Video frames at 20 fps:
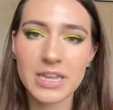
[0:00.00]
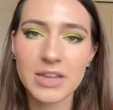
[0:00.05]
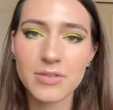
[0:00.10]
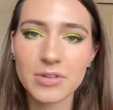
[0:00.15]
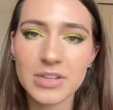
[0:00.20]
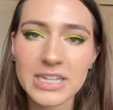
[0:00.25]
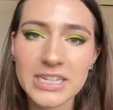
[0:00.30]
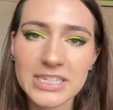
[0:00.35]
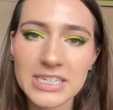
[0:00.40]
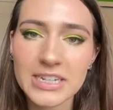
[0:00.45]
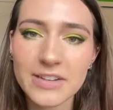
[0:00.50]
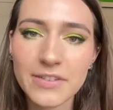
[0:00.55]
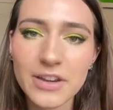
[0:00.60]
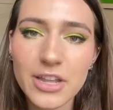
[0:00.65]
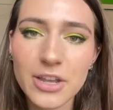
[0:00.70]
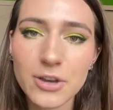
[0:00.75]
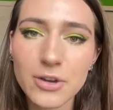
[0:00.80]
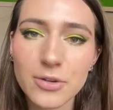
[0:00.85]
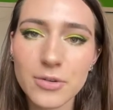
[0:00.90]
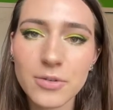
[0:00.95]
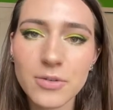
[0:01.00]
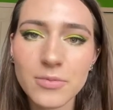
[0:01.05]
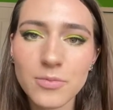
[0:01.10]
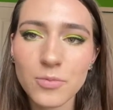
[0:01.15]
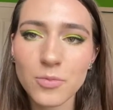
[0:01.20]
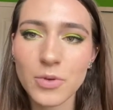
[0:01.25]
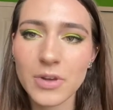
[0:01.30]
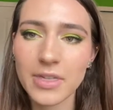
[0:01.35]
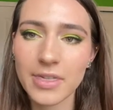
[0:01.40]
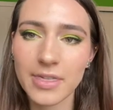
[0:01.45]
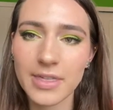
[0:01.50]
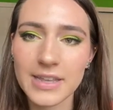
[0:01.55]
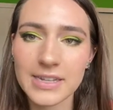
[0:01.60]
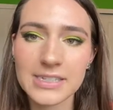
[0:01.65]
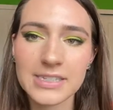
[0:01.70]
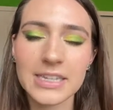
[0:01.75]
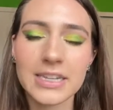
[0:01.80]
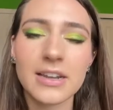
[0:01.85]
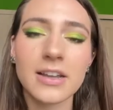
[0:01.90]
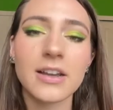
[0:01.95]
releasing a video with this
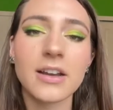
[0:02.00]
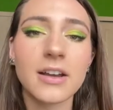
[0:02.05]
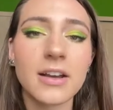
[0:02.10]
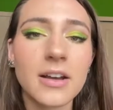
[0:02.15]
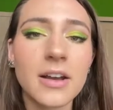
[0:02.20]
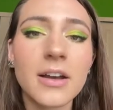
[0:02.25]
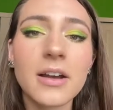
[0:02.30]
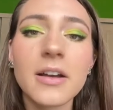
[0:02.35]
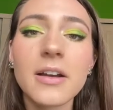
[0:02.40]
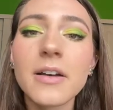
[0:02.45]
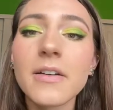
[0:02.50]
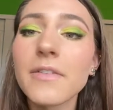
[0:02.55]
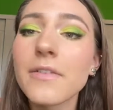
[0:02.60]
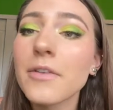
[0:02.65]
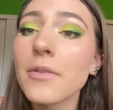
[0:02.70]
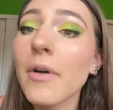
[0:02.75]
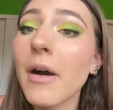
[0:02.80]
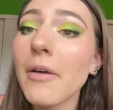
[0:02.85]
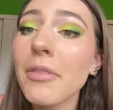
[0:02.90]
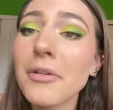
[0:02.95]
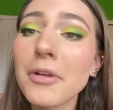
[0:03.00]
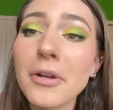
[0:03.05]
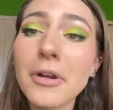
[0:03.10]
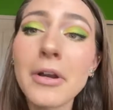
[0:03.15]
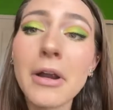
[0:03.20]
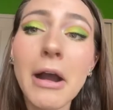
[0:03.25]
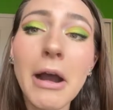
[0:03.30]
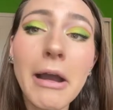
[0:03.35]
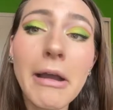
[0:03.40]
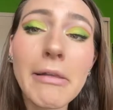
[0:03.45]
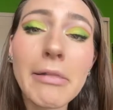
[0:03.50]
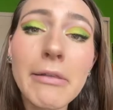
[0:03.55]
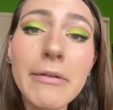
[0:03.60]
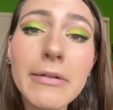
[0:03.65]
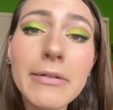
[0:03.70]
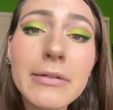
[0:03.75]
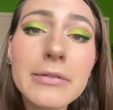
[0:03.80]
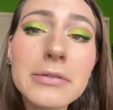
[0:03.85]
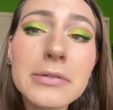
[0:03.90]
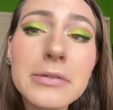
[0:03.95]
and a few other eye
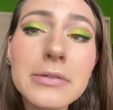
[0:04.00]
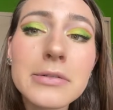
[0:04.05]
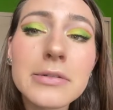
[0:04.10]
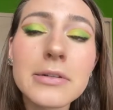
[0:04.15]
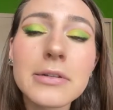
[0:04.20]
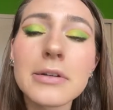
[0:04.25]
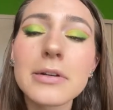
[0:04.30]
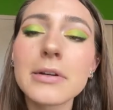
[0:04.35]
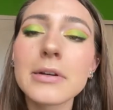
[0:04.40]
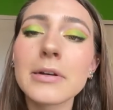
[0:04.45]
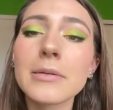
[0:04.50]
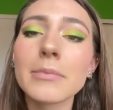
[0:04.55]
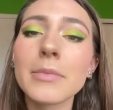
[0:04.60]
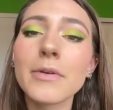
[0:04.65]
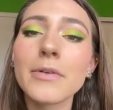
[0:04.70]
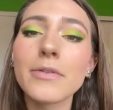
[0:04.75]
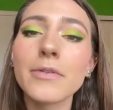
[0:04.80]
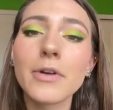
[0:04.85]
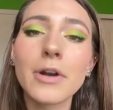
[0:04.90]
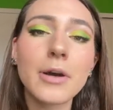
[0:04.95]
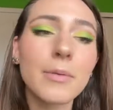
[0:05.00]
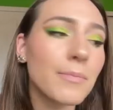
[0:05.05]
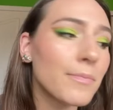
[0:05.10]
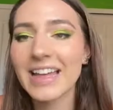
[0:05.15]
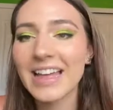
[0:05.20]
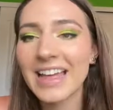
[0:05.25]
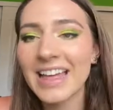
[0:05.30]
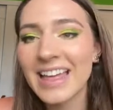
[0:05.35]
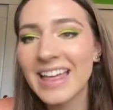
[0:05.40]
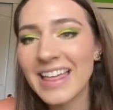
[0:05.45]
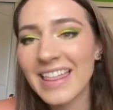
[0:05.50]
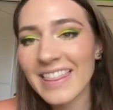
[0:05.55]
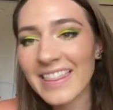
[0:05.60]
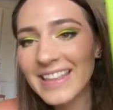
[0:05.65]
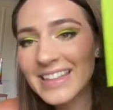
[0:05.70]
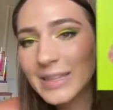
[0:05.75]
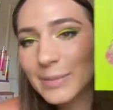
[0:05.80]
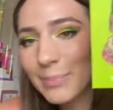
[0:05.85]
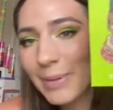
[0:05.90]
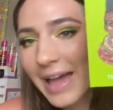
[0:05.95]
looks from
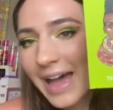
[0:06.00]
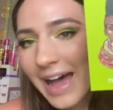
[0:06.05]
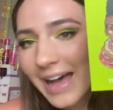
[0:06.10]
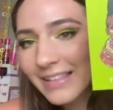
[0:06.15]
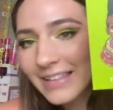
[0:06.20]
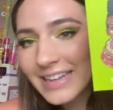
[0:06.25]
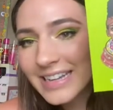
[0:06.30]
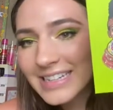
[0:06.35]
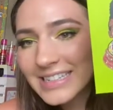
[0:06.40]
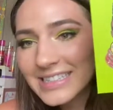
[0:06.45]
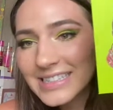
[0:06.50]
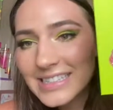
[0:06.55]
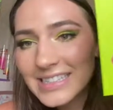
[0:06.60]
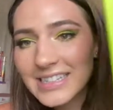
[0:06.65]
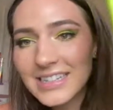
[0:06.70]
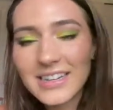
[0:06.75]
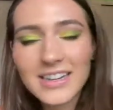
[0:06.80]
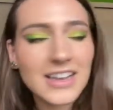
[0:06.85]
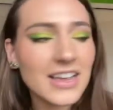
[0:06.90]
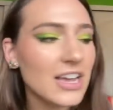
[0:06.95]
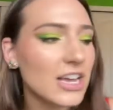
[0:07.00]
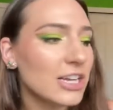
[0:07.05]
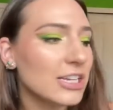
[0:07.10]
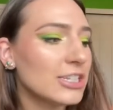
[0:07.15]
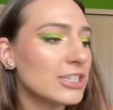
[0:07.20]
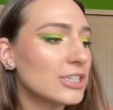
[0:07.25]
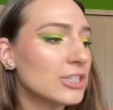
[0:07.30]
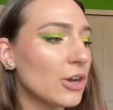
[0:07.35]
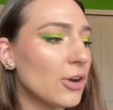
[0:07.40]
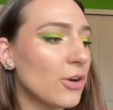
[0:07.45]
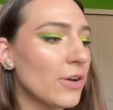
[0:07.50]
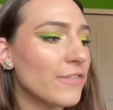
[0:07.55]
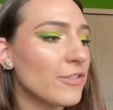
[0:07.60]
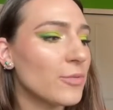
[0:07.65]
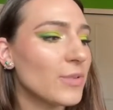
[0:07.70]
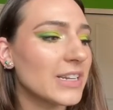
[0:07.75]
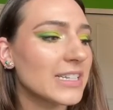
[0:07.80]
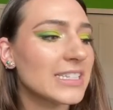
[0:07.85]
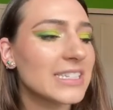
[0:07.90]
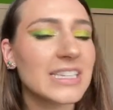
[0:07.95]
this palette. So if you
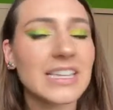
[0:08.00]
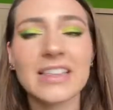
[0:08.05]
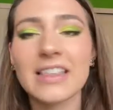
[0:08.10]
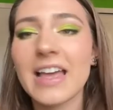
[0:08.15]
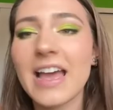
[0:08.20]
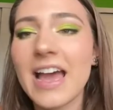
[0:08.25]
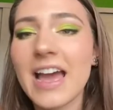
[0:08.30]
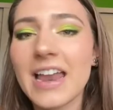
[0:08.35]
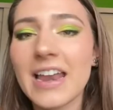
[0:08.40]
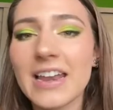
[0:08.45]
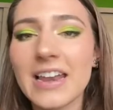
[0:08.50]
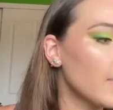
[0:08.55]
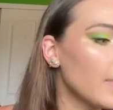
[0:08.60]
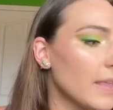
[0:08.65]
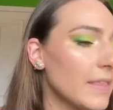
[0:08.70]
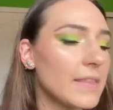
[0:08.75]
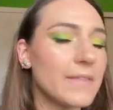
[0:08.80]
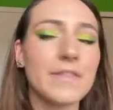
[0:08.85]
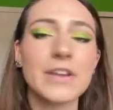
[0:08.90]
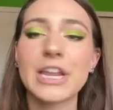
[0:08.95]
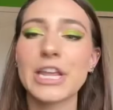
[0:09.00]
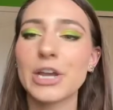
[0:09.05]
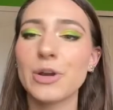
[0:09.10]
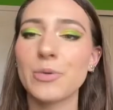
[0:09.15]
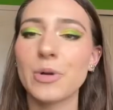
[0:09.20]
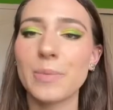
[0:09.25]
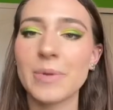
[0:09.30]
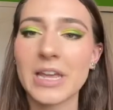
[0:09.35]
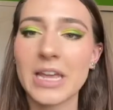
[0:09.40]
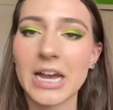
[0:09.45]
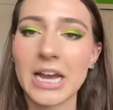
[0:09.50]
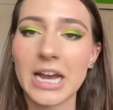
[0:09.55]
want to see that, the video will be